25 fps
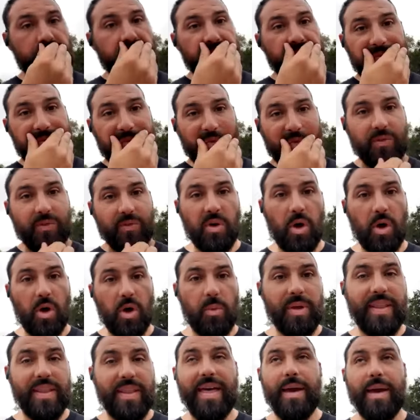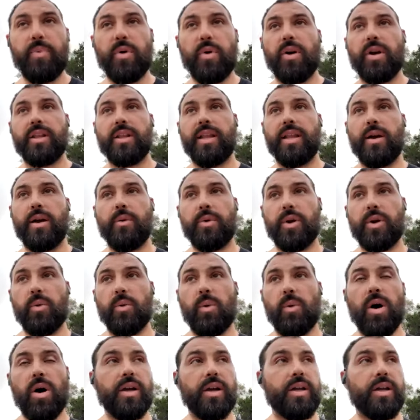We've all been in that parking lot where you're
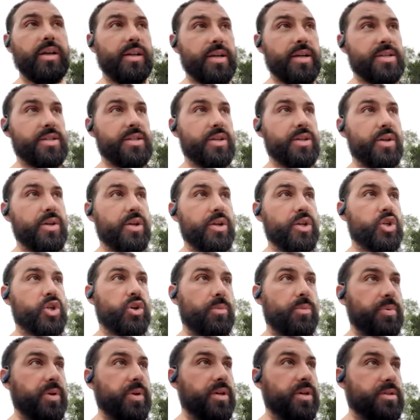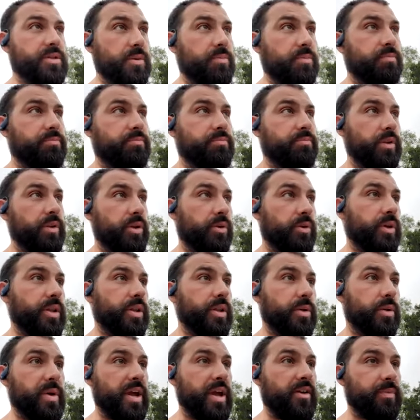walking and next thing you know, you trip because literally the
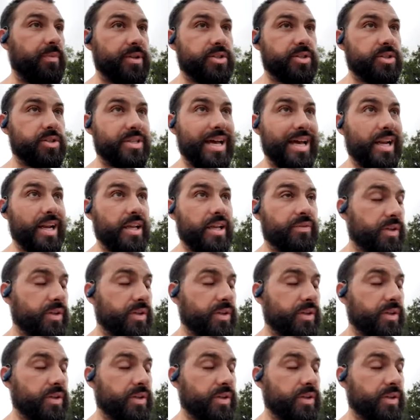pavement's just not even.